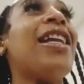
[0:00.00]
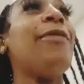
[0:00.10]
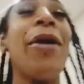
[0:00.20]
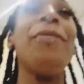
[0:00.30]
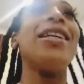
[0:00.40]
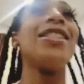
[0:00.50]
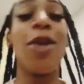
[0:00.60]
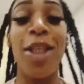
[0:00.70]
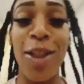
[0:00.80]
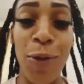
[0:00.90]
remember I
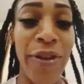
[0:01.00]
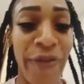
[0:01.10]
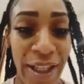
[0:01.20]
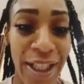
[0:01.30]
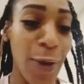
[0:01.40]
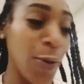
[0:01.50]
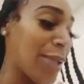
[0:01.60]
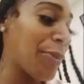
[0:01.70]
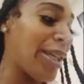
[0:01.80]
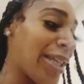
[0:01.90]
started doing a video
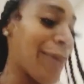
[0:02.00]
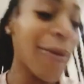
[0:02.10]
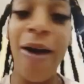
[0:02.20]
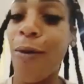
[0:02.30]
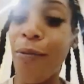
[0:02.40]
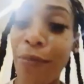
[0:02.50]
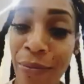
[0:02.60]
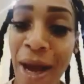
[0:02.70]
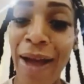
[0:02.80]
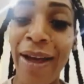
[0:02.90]
speaking about my